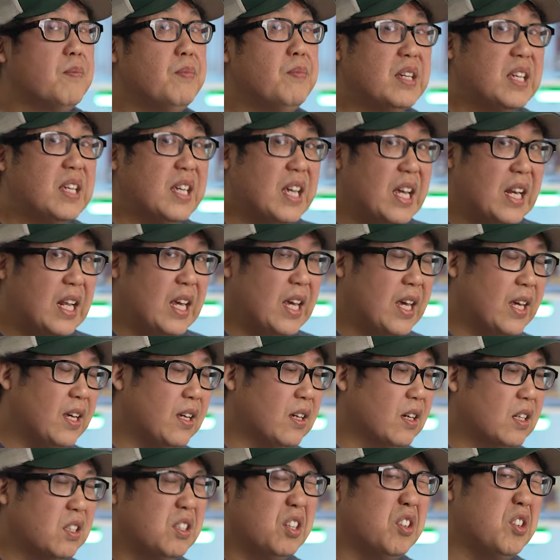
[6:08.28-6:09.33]
the
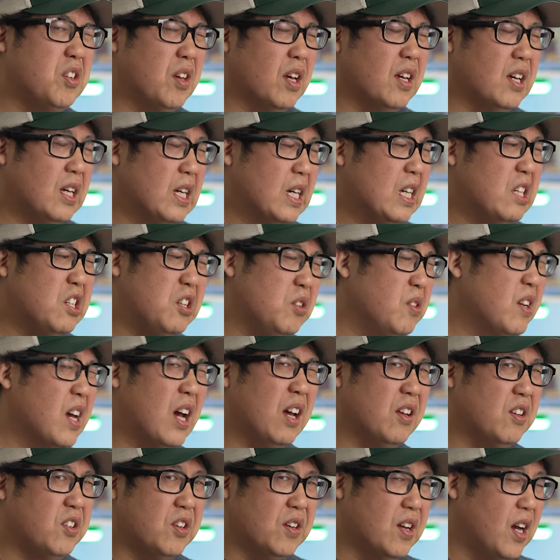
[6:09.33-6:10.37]
beginning, until you're
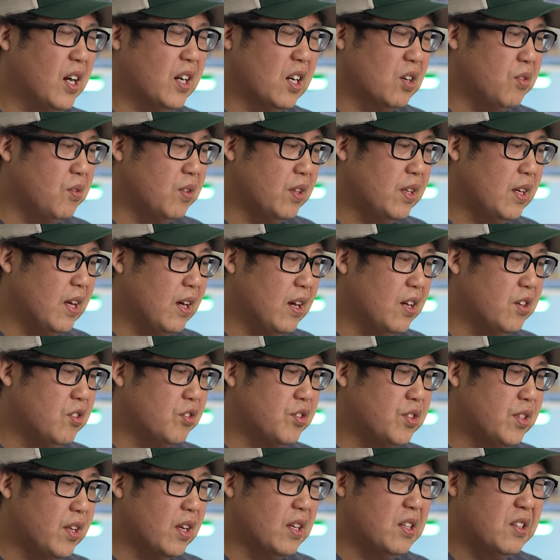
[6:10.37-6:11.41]
not going to really
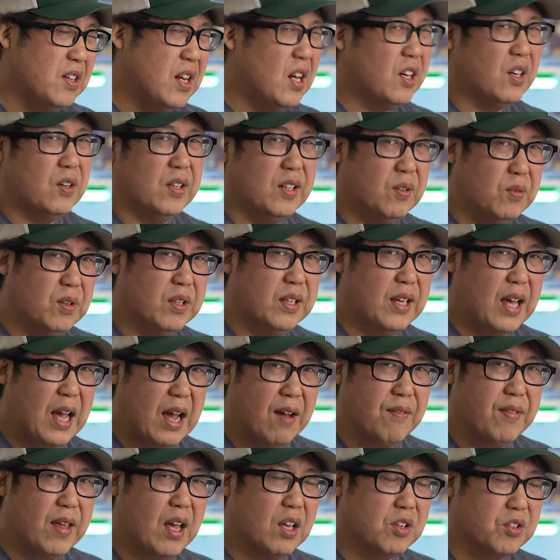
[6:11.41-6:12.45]
understand, you're not going to really
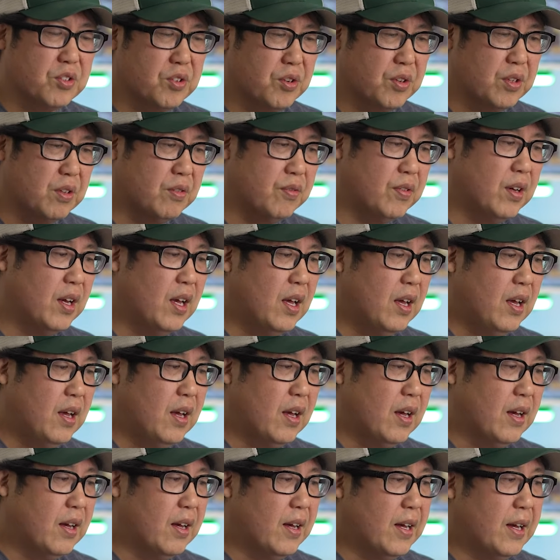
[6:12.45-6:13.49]
have that sort of
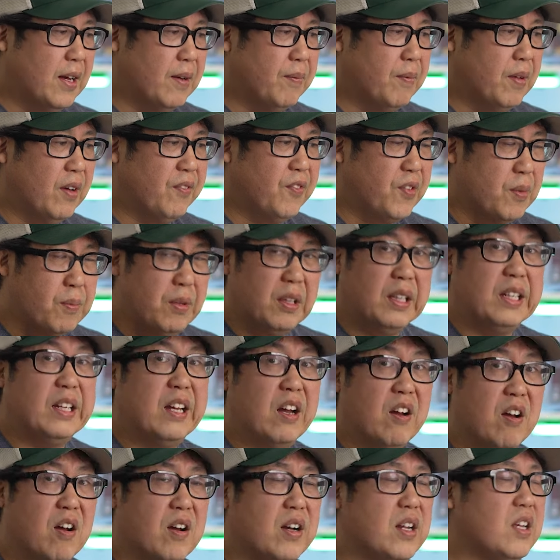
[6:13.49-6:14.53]

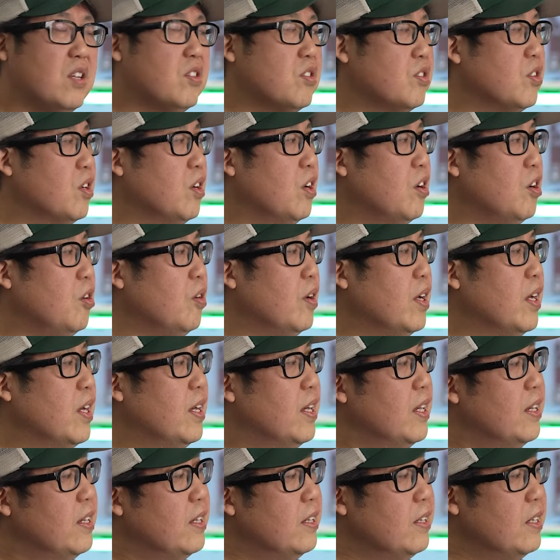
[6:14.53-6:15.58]
familiarity. So
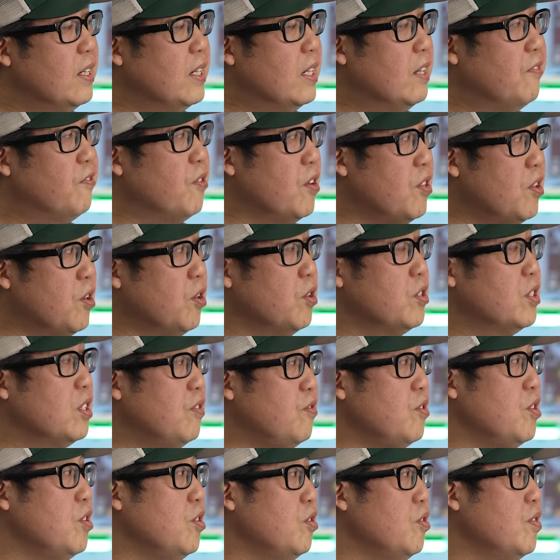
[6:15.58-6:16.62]
for those
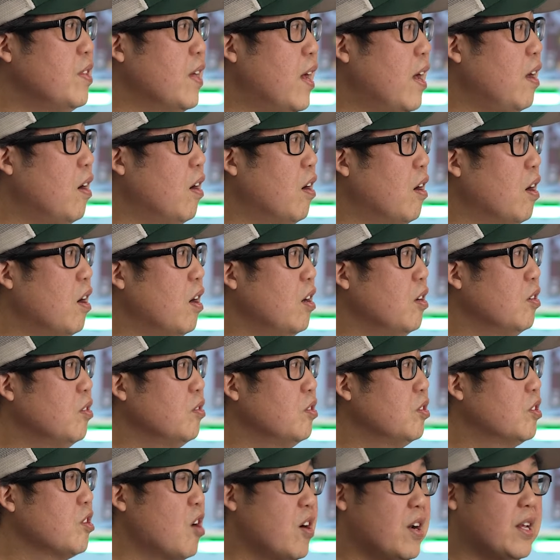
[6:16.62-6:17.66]
of you that are
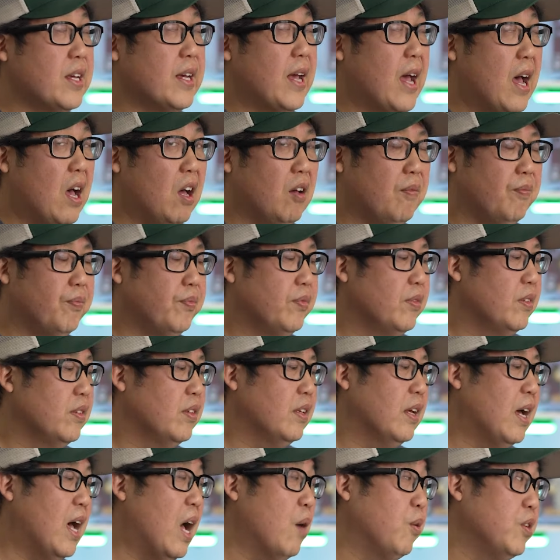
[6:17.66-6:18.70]
starting out,
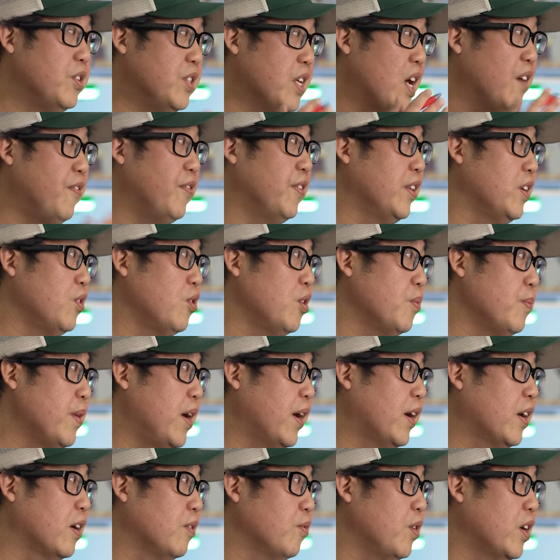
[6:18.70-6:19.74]
I would definitely
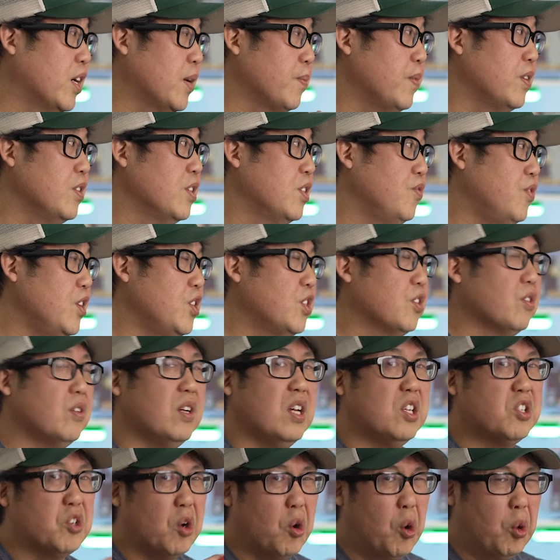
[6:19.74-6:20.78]
recommend this feature.
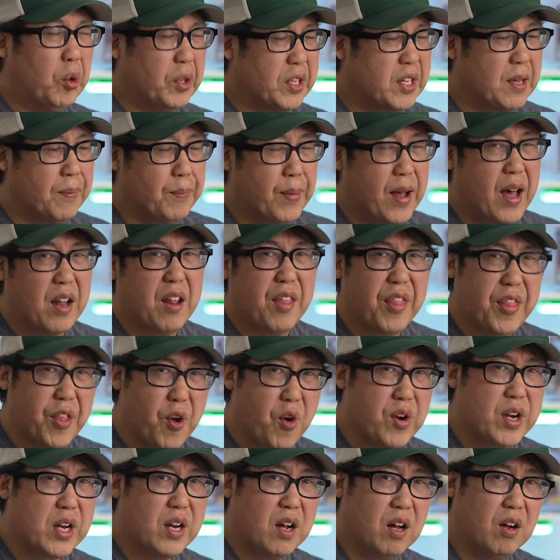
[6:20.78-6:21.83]
It's only about a
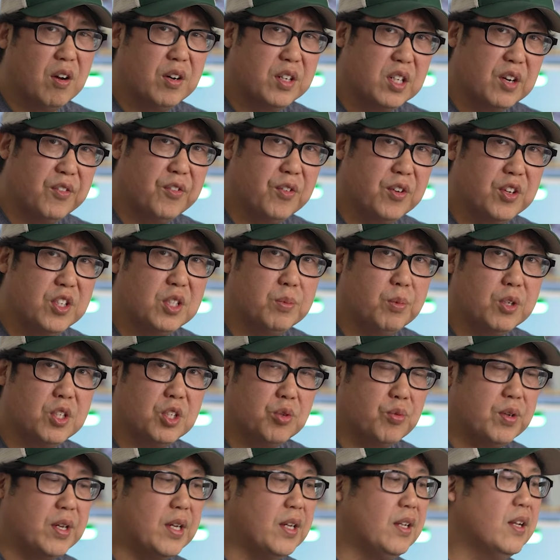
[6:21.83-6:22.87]
$30 difference
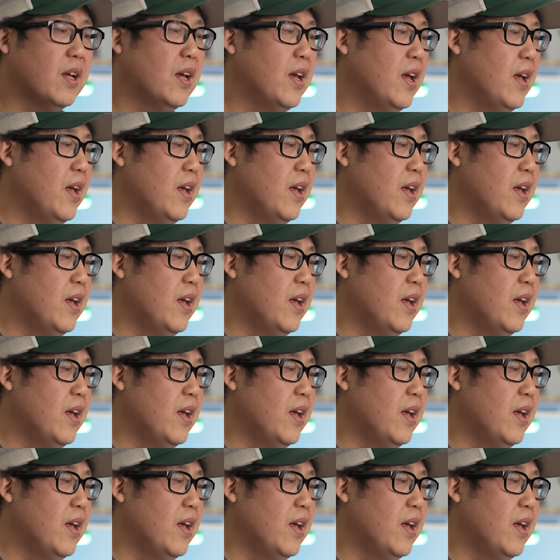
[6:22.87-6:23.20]
between